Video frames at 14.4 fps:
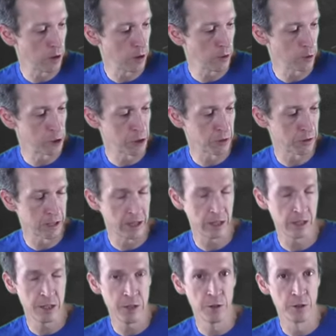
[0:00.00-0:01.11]
It will
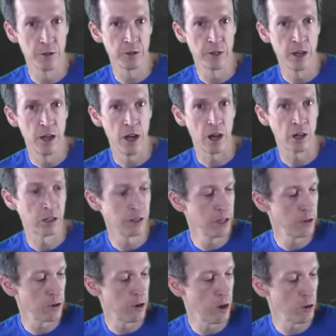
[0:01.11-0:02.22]
generally yield a
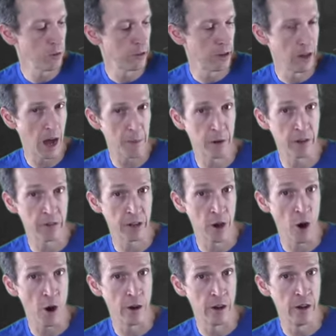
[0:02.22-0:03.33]
cleaner note than not pressing
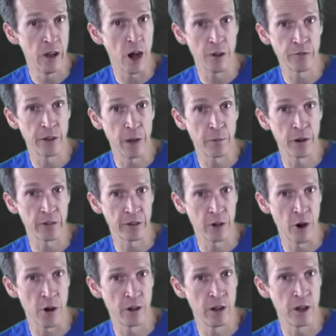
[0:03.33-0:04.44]
hard enough. Not pressing
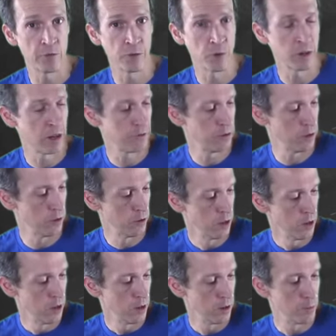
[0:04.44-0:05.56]
hard enough will give you
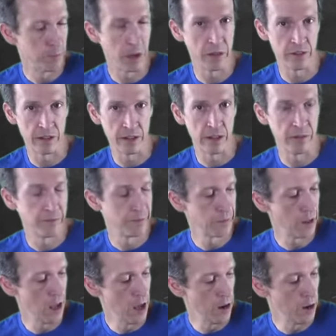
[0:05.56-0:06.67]
buzzing
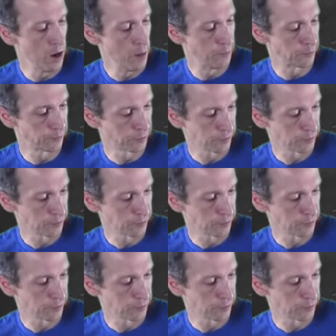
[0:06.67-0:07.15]
and